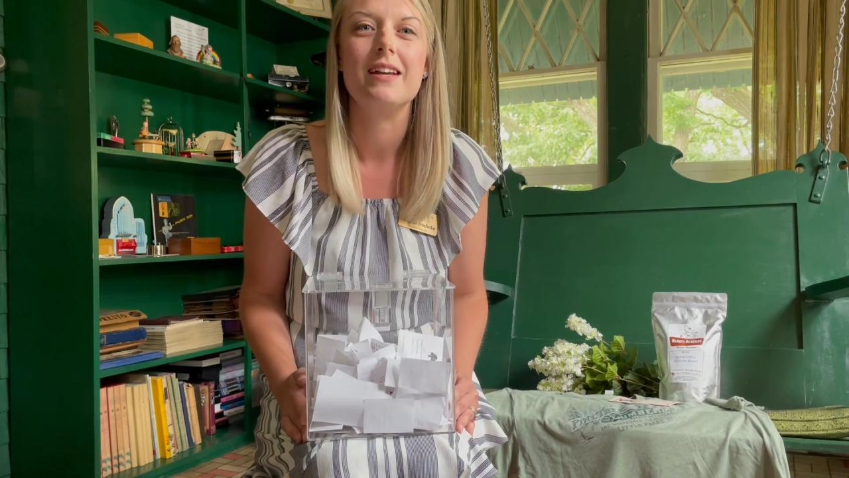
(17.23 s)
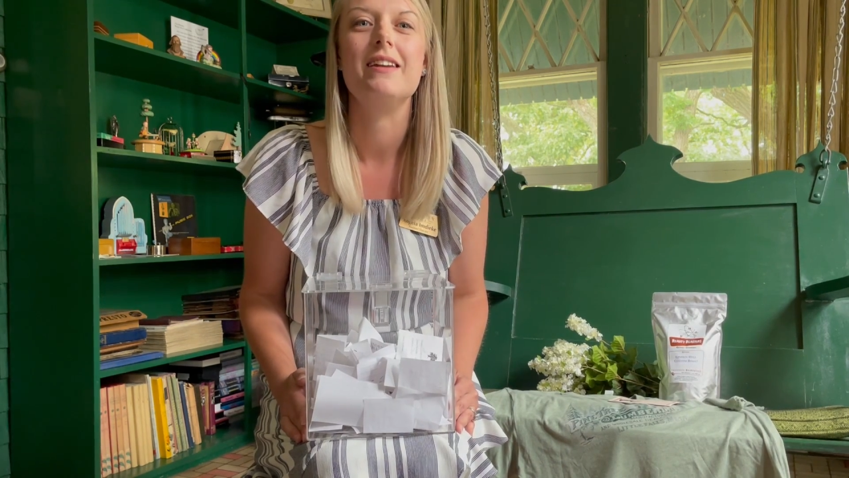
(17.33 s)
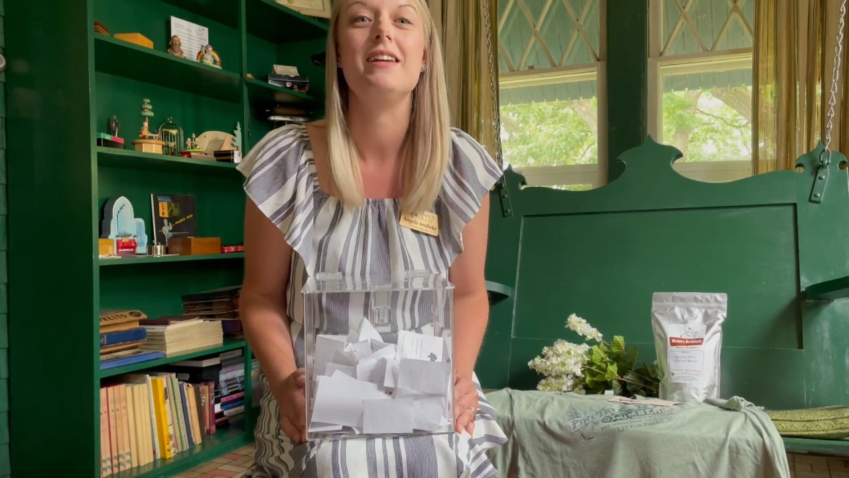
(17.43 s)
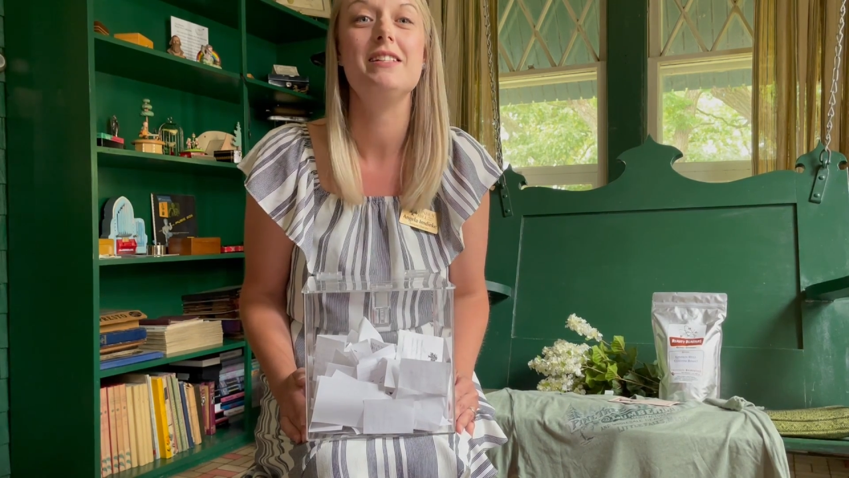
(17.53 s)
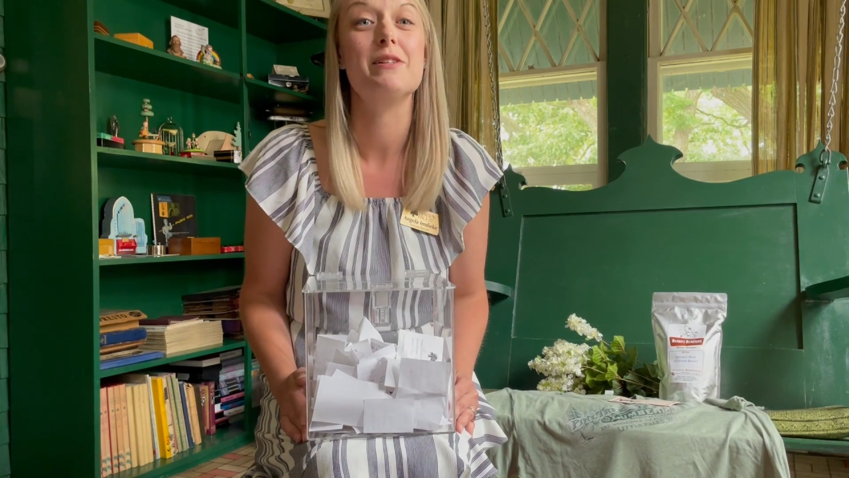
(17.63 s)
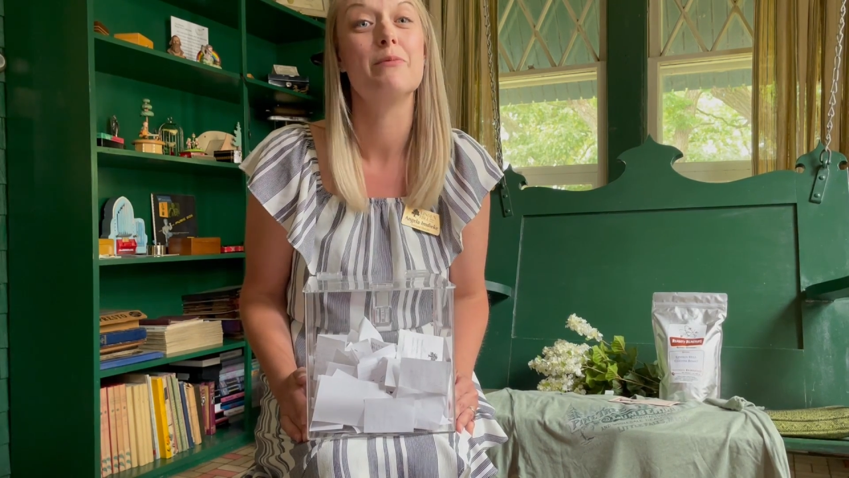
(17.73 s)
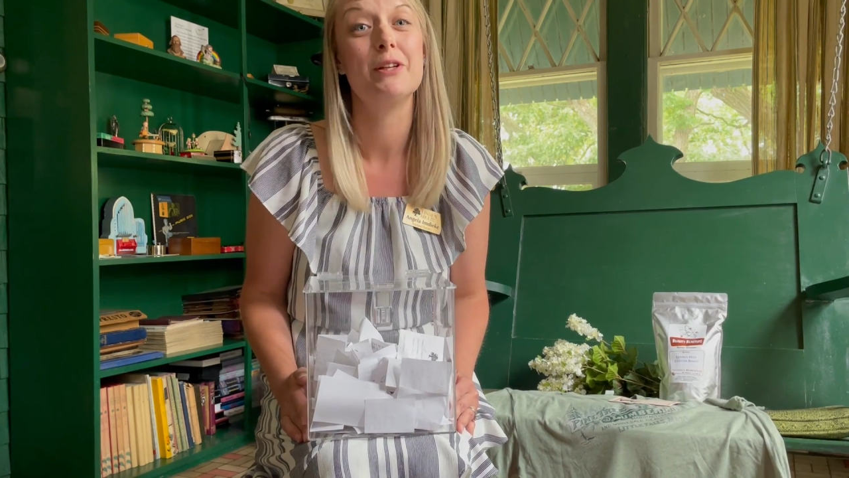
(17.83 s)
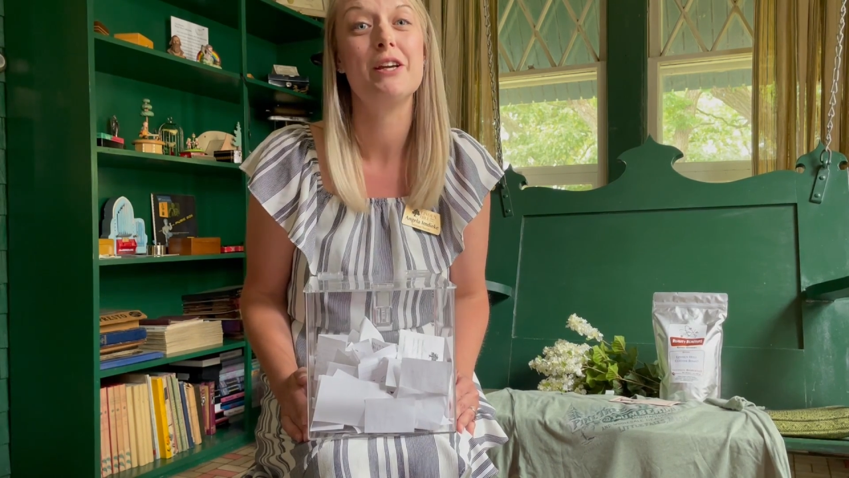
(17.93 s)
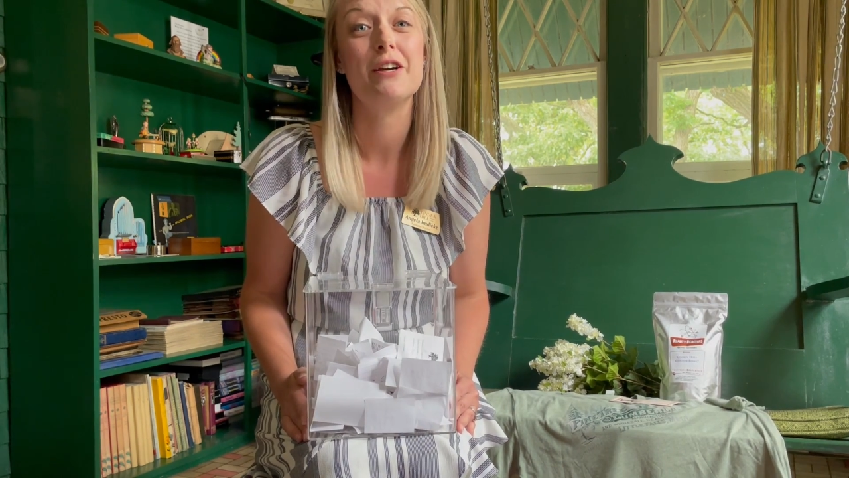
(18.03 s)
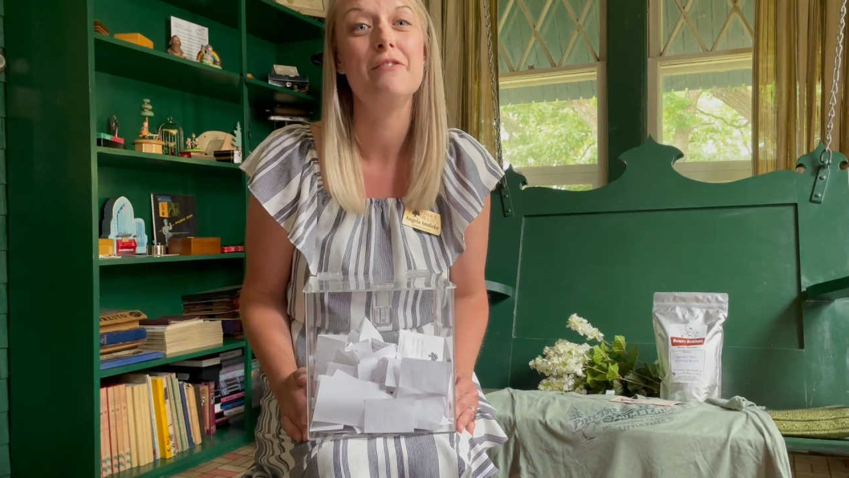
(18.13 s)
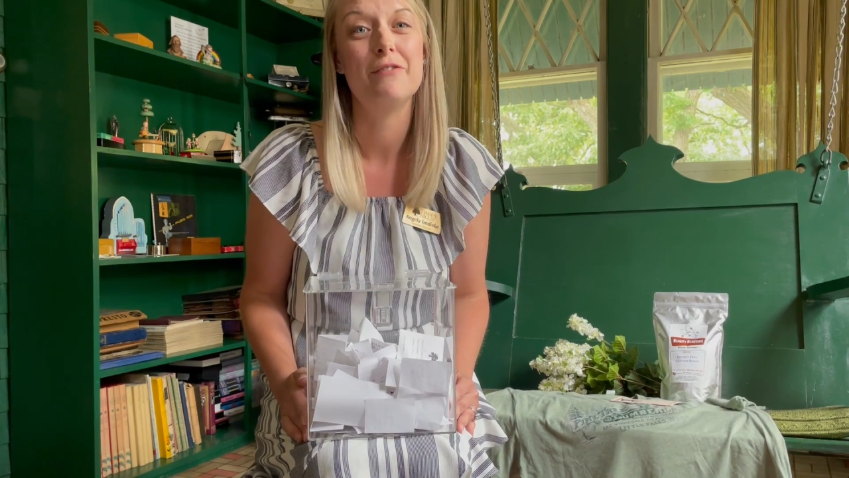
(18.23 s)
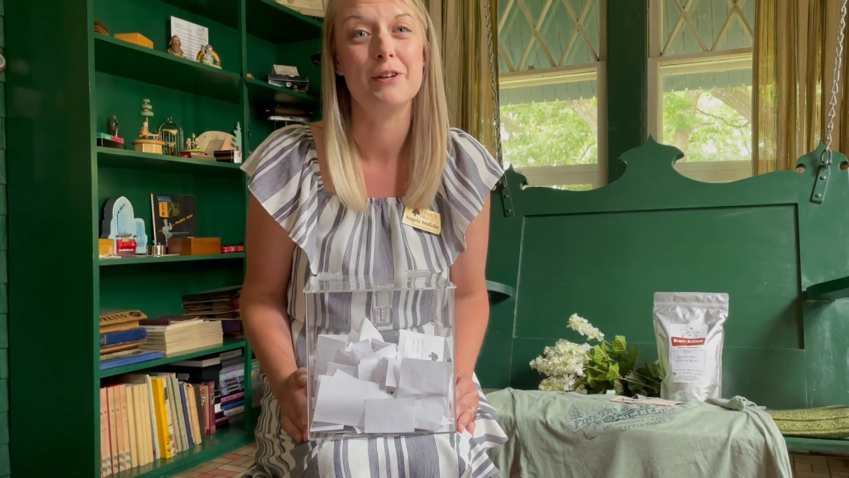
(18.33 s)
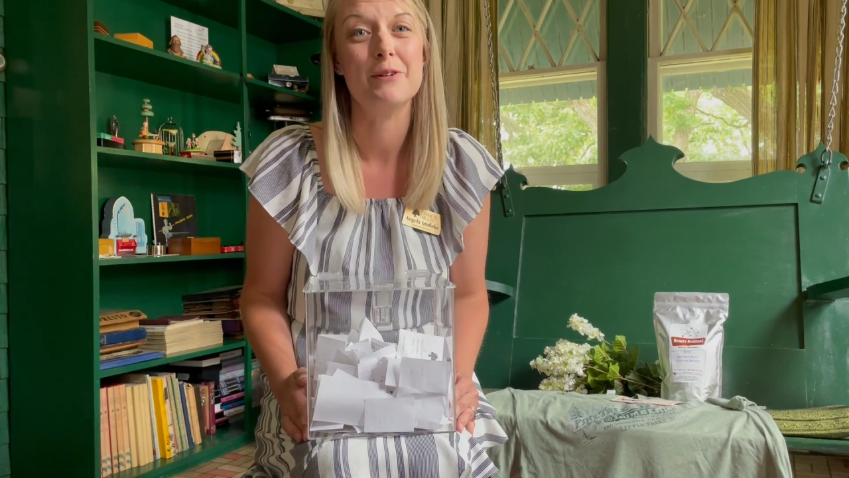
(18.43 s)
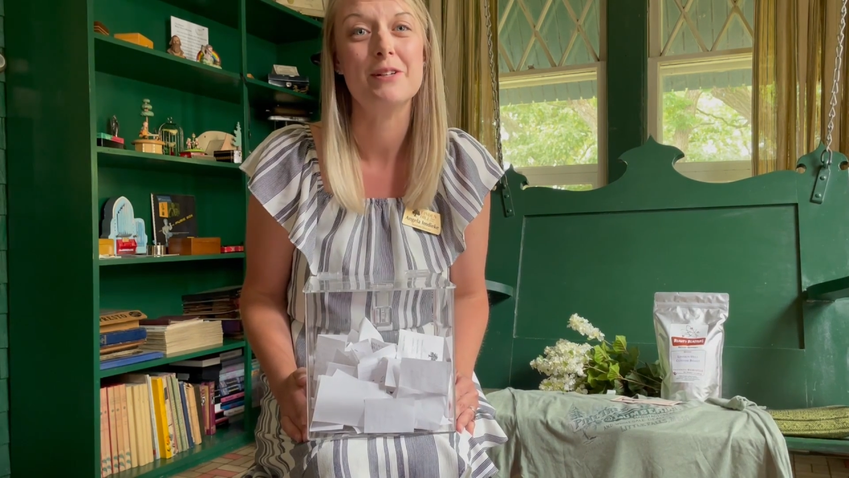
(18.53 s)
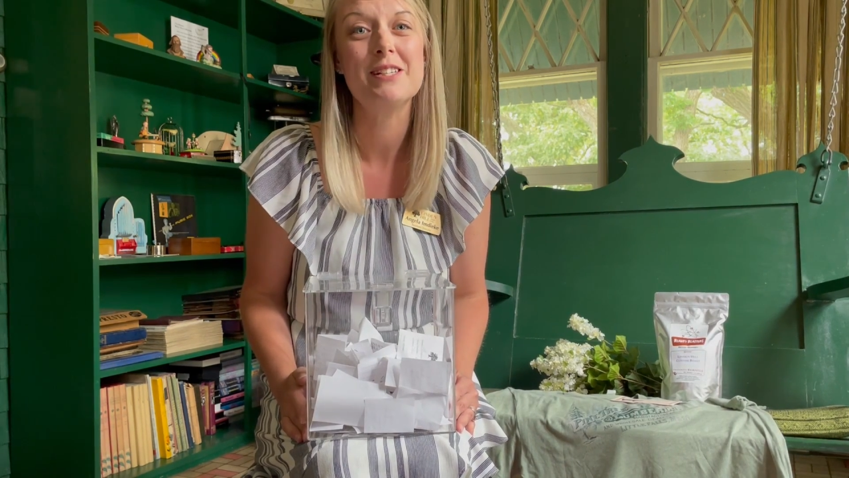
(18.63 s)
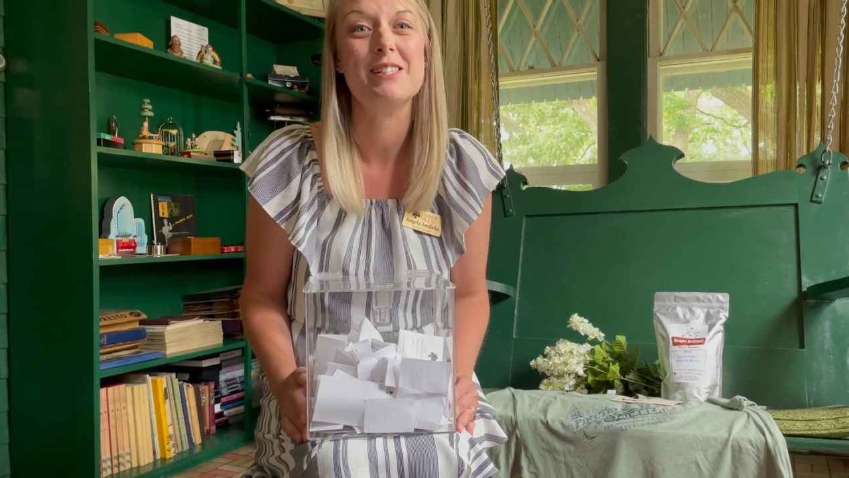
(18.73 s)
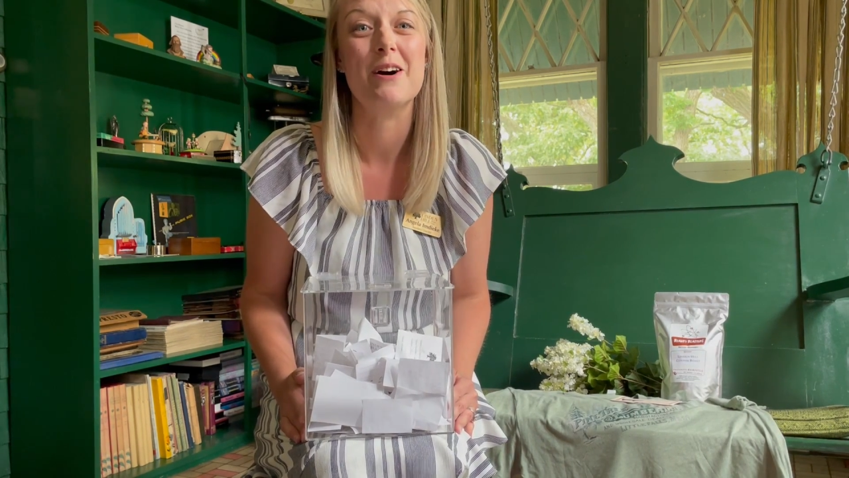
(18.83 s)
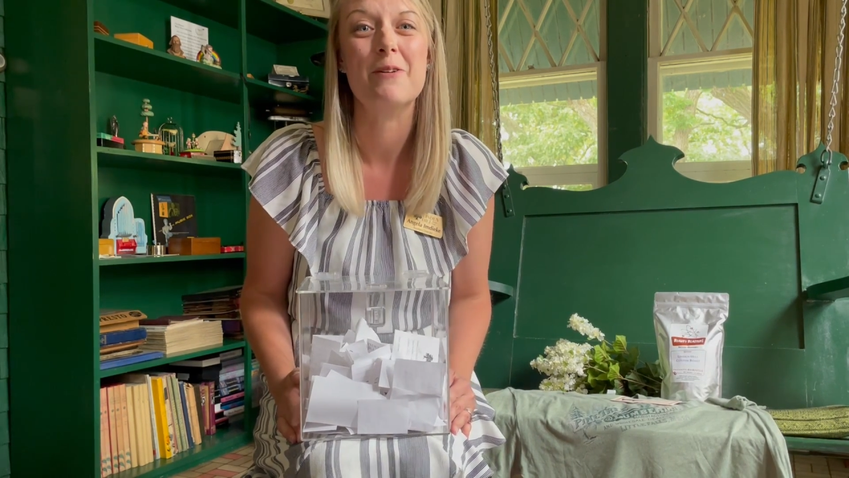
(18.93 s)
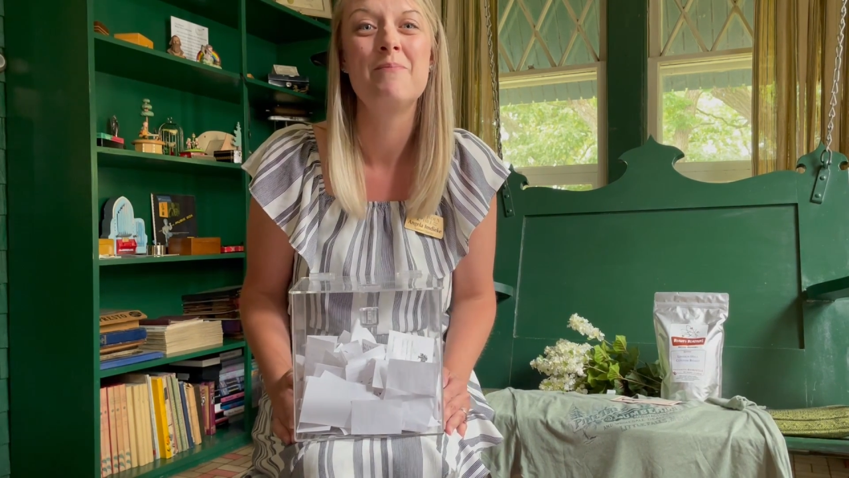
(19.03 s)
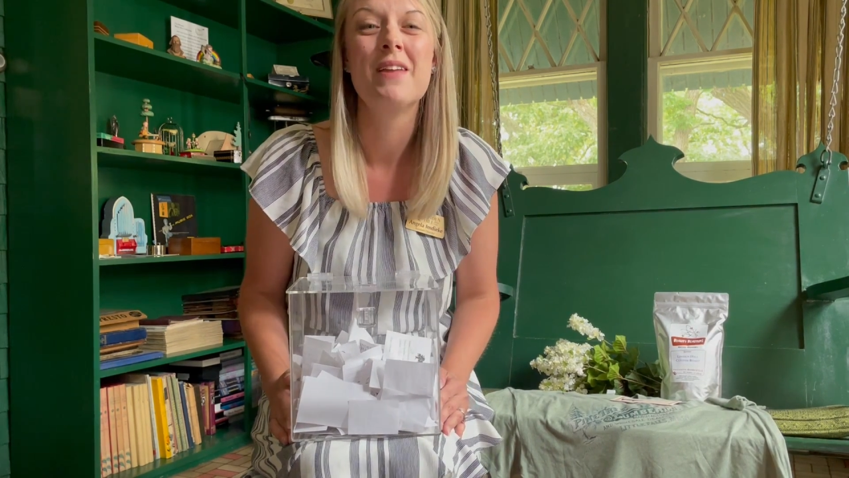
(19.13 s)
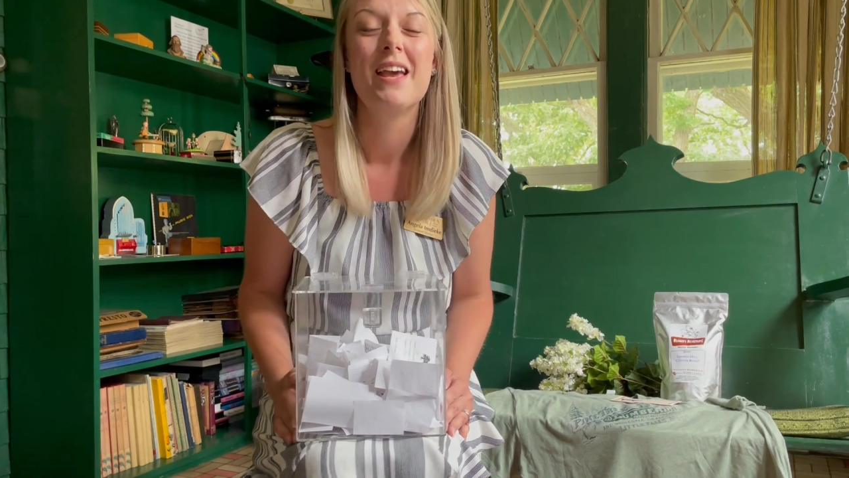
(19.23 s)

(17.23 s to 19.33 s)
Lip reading: and eat some really good food. So